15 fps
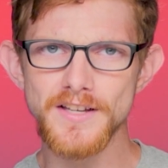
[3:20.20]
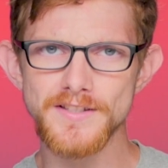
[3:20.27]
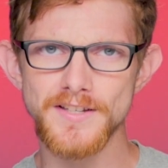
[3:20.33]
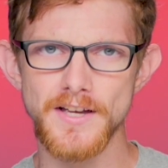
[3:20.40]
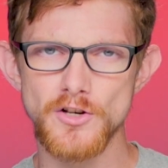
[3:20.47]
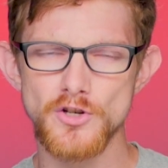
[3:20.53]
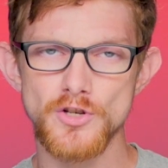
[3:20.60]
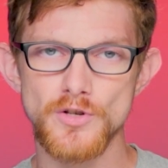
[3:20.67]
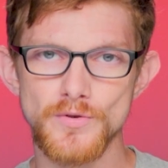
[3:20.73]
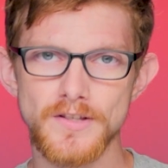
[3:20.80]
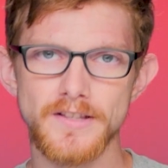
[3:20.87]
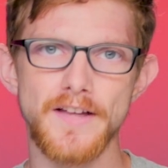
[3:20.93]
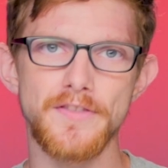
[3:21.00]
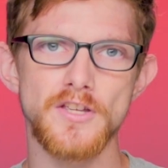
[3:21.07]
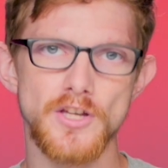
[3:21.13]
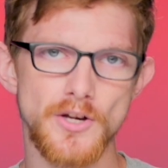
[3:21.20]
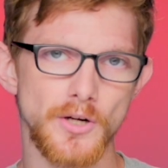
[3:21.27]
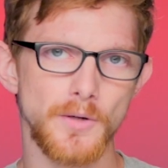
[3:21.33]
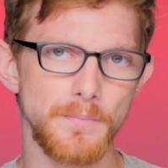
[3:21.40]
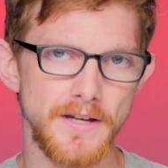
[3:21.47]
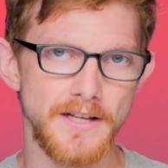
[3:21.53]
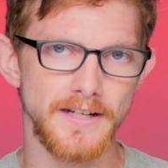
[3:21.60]
these issues led the
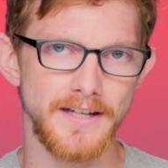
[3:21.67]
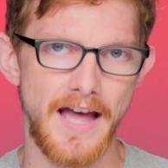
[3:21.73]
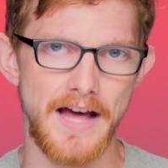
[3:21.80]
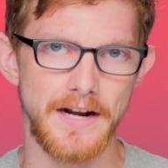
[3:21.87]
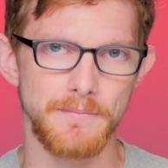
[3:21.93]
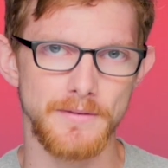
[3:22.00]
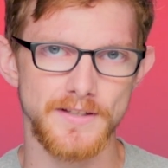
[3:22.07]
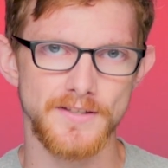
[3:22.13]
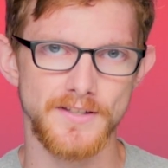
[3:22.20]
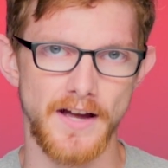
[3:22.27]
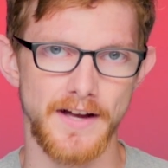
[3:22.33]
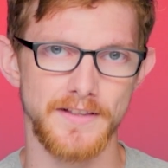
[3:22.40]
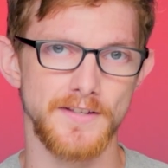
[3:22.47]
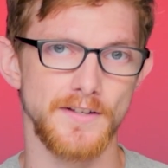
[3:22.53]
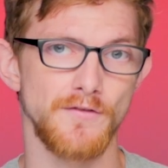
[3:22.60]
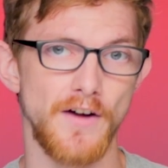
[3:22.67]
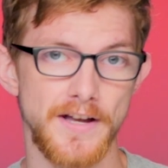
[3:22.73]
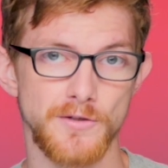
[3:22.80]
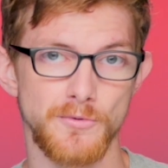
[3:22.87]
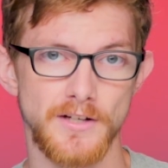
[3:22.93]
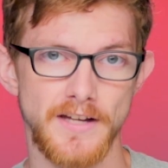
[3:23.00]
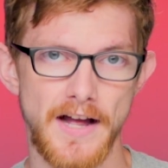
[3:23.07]
European Academies' Science
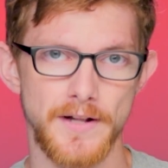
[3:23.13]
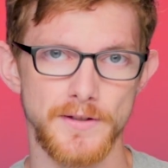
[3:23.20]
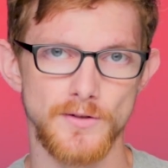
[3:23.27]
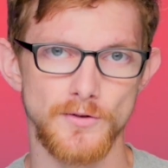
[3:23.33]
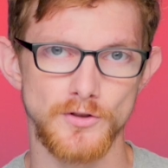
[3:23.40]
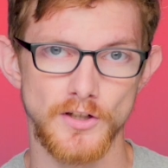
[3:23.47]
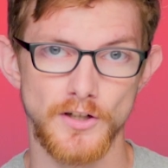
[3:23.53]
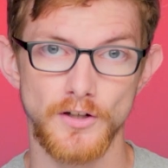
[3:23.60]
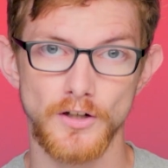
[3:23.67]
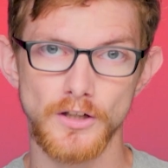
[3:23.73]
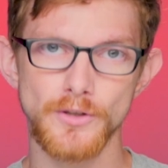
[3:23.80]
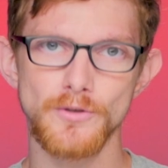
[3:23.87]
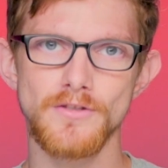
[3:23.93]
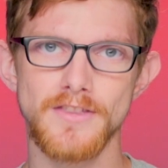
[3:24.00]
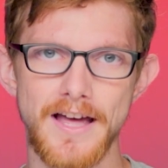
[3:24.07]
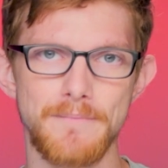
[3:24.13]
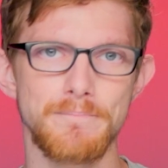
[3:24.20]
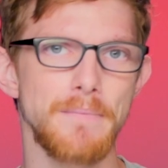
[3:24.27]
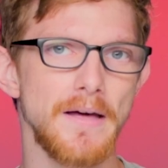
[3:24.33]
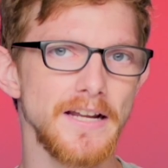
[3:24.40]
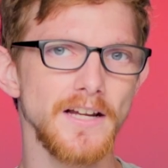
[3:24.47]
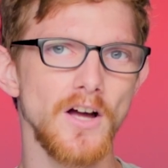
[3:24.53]
Advisory Council to conclude
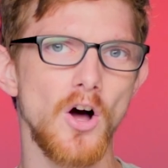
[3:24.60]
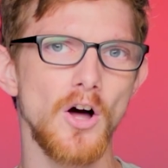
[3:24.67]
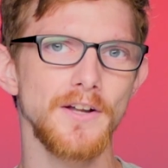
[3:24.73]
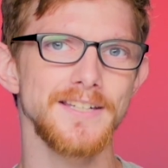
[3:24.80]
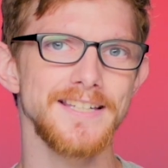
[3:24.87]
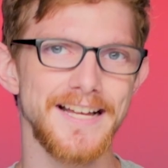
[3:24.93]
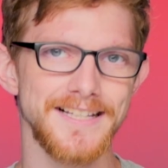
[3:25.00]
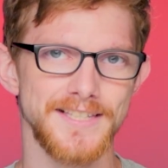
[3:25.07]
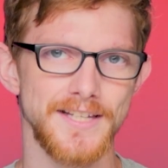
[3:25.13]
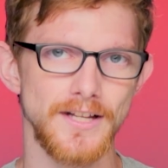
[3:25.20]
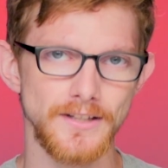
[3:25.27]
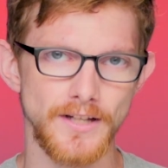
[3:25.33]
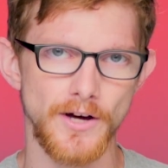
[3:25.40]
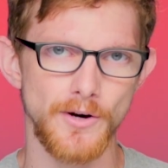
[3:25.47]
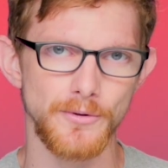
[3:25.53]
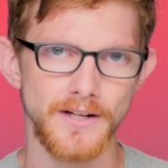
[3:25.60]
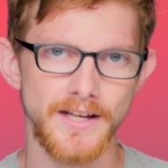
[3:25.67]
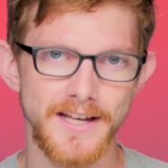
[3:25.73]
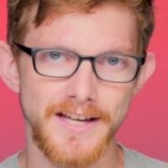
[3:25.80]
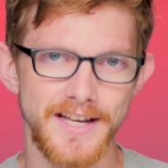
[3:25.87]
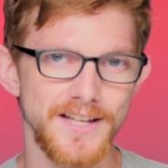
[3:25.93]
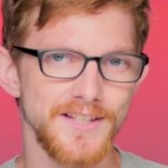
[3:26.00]
that betting on NETs alone
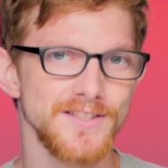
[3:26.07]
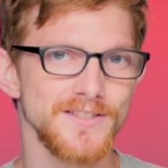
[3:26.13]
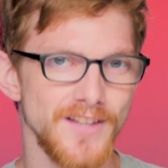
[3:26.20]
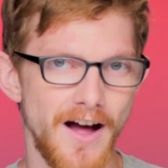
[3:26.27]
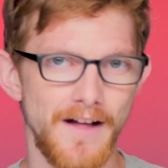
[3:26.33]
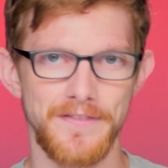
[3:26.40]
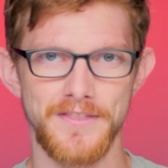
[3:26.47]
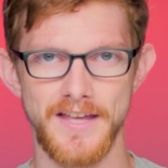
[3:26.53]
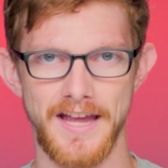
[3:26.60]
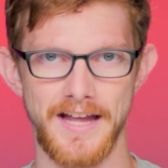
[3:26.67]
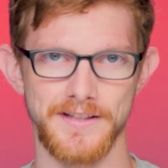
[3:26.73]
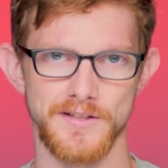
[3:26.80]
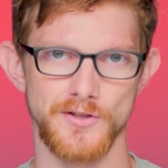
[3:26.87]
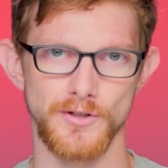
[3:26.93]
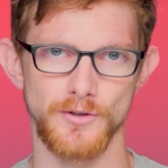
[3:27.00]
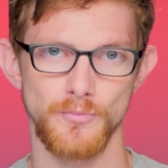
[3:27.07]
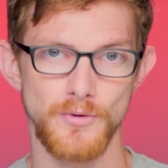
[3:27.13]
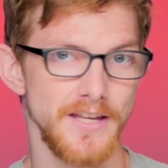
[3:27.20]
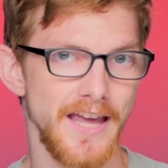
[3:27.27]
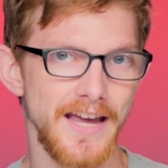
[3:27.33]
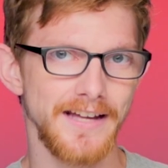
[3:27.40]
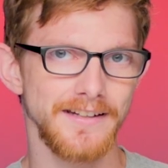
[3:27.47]
is not the answer.
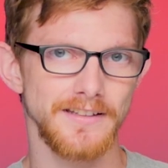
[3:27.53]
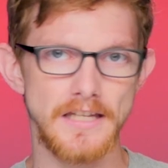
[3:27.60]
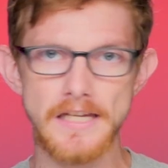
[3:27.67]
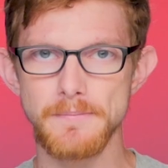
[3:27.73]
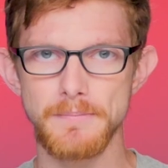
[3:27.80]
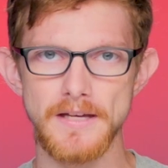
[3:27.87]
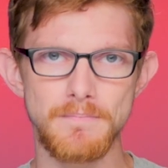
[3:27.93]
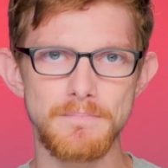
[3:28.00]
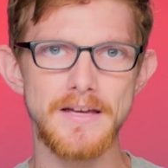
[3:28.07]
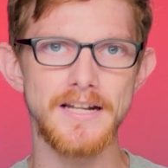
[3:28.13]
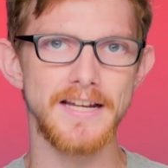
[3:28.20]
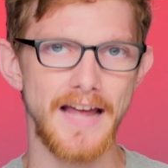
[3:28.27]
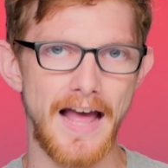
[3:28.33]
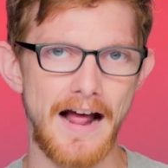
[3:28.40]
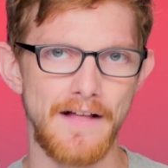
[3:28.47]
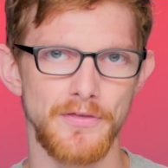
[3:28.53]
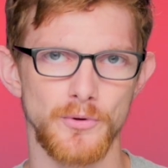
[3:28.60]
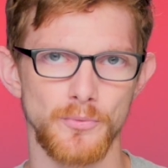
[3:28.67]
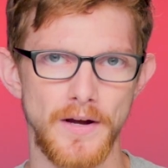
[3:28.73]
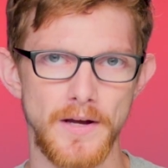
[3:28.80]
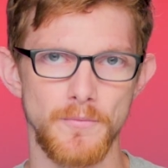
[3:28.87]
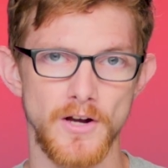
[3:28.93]
We can't keep emitting at the
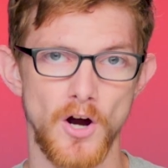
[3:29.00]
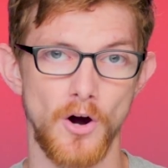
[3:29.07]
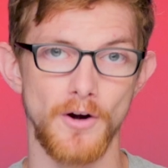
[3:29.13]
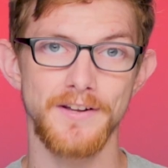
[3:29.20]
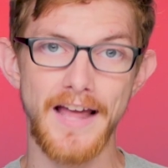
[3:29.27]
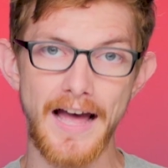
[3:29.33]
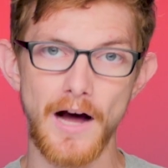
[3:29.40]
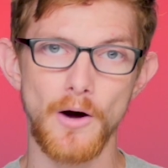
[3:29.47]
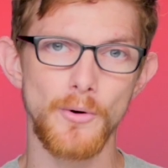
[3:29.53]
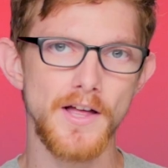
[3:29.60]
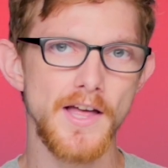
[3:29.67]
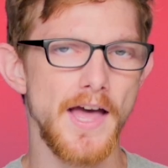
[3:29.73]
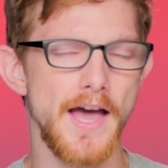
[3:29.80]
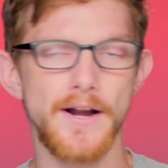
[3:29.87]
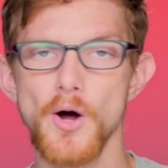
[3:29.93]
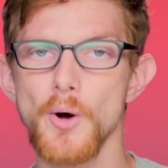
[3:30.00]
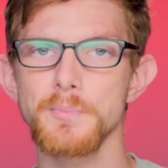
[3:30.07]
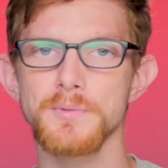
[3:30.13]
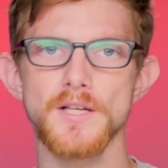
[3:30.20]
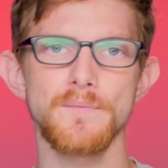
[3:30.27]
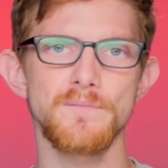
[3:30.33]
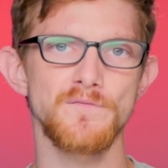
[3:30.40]
rate we are now and
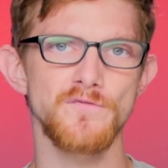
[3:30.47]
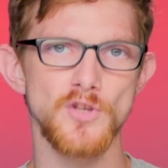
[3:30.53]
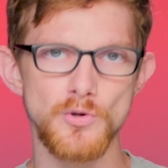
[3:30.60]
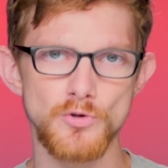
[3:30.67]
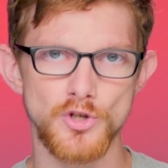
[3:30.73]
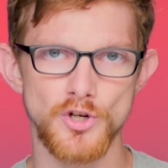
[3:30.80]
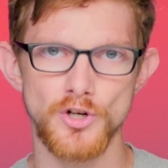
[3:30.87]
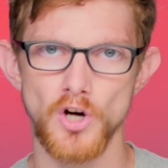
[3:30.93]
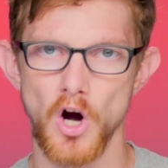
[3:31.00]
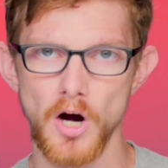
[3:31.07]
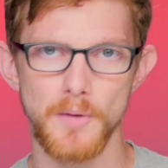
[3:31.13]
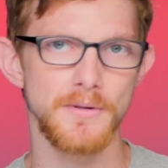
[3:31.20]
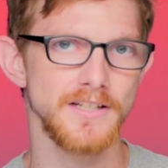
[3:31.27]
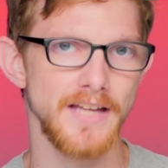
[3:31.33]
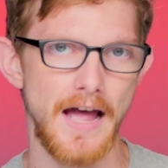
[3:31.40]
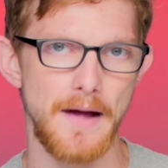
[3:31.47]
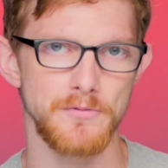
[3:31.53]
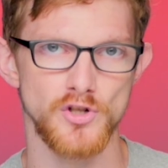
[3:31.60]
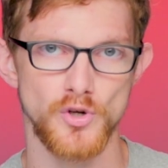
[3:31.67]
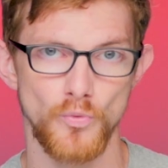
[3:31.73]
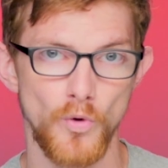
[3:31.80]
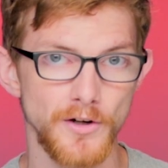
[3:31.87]
hope some future carbon
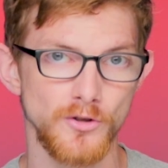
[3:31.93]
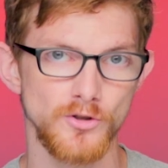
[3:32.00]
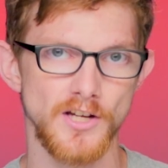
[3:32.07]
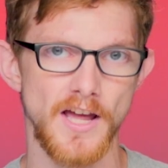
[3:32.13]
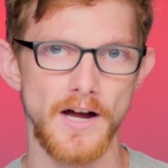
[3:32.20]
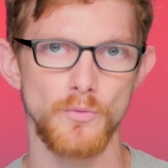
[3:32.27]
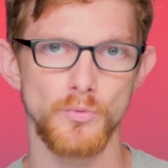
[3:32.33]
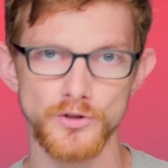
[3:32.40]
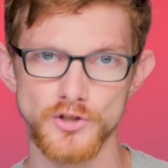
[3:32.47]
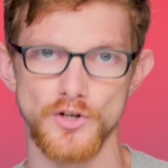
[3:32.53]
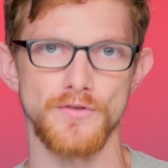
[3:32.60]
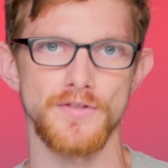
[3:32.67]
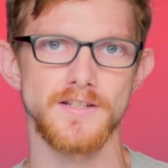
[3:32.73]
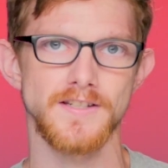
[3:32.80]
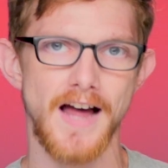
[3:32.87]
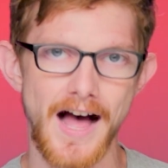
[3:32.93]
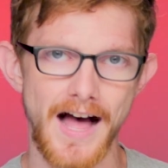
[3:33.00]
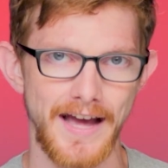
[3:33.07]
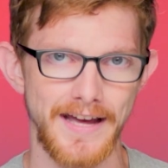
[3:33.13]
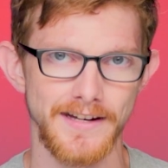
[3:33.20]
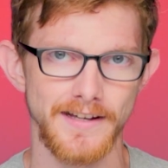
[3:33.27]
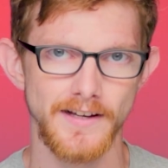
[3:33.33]
capture wonder tech will turn the
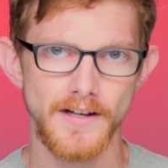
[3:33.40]
tide.